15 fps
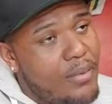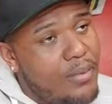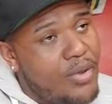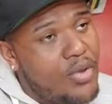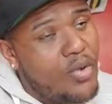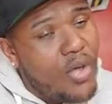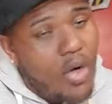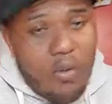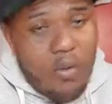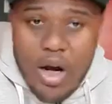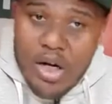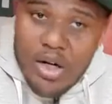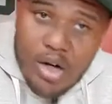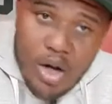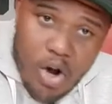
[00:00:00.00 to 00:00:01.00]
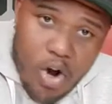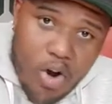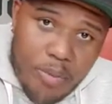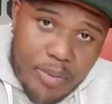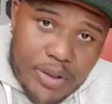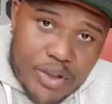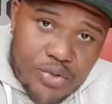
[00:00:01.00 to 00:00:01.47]
between a rock and a
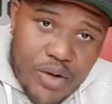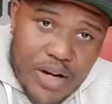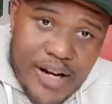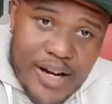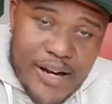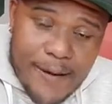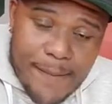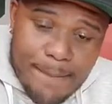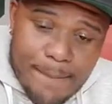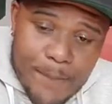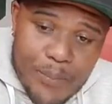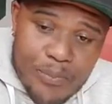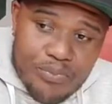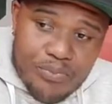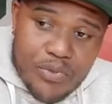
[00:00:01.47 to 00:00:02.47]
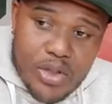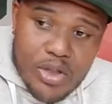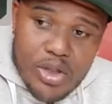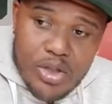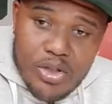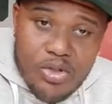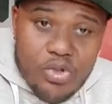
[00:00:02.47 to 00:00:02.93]
hard place right now.
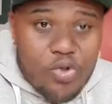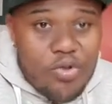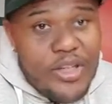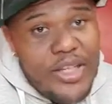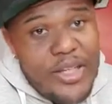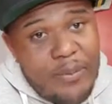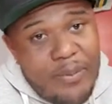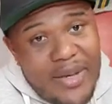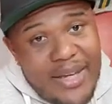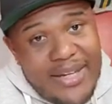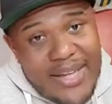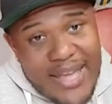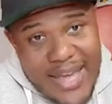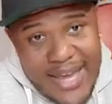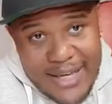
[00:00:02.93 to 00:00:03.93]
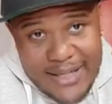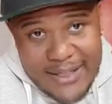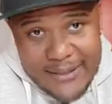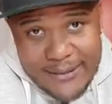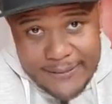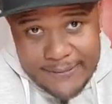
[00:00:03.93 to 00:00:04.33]
You need to pay Dak.